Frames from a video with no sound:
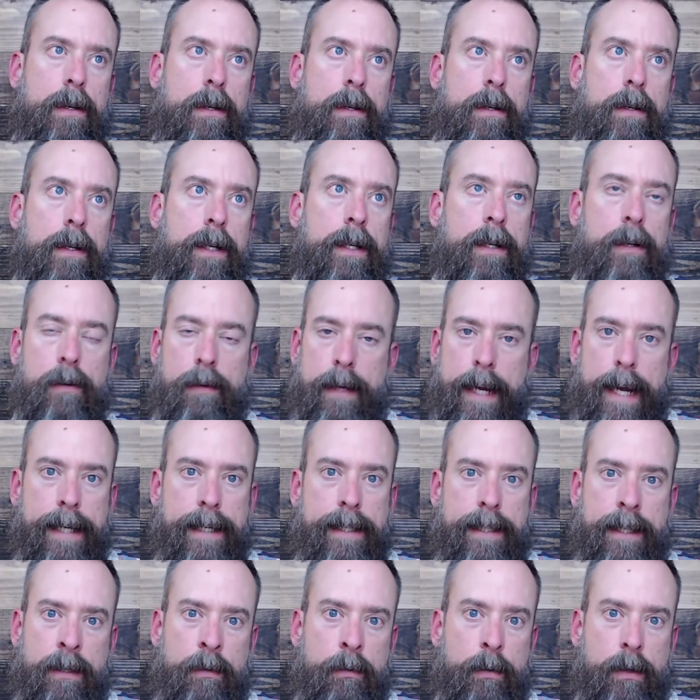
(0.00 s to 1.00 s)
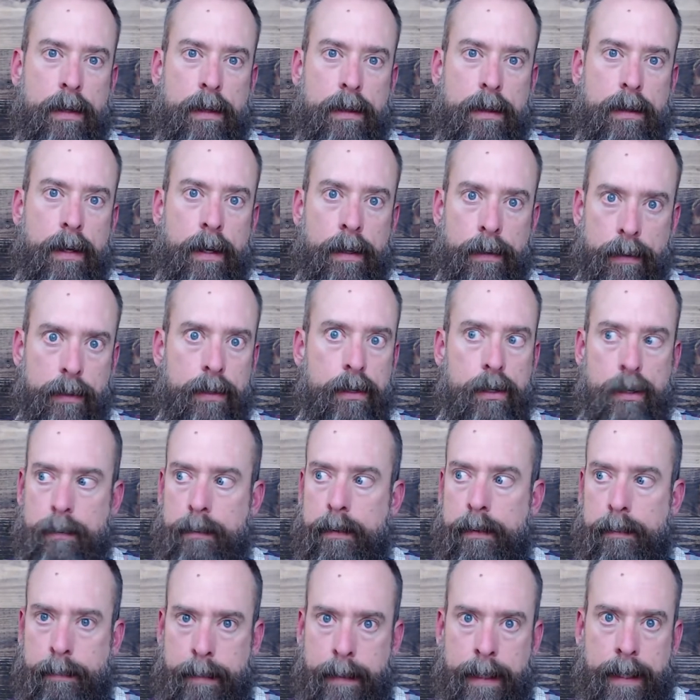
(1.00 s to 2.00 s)
interacting with other
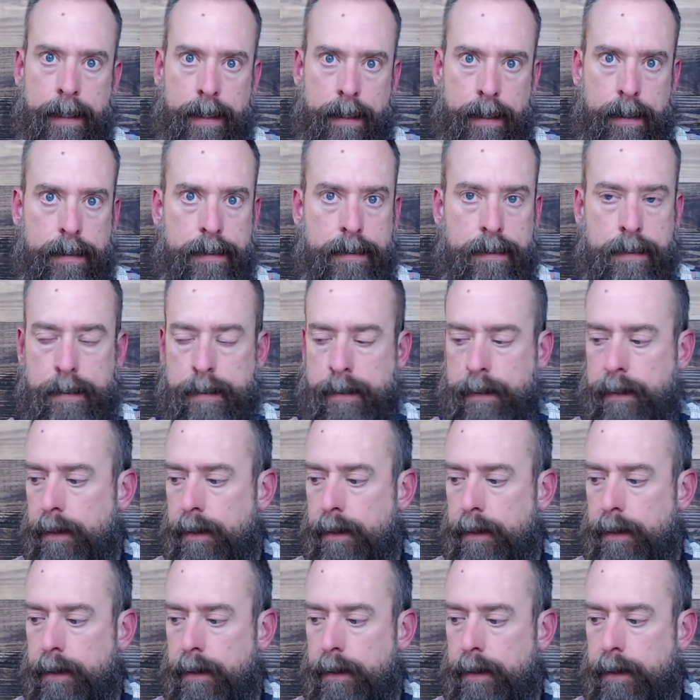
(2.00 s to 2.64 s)
human beings,